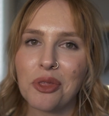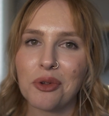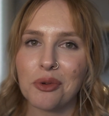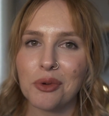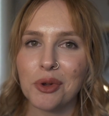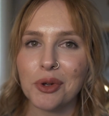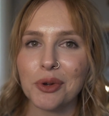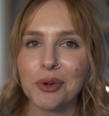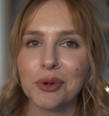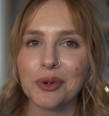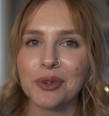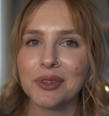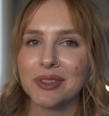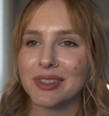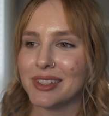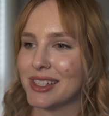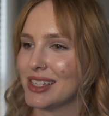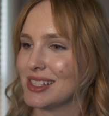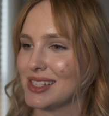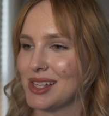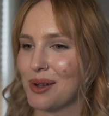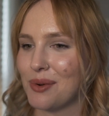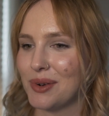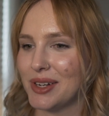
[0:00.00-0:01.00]
through,
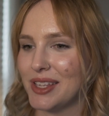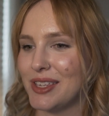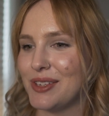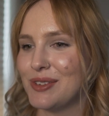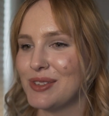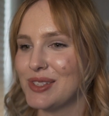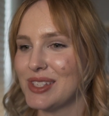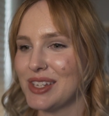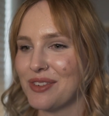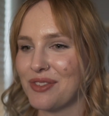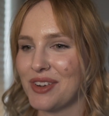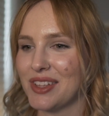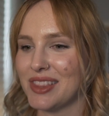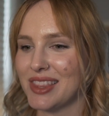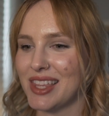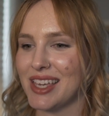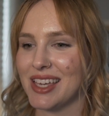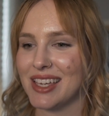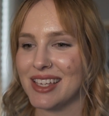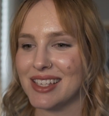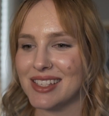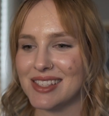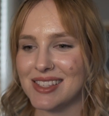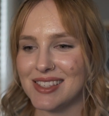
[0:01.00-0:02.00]
because I want to use different
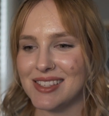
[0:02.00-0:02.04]
things.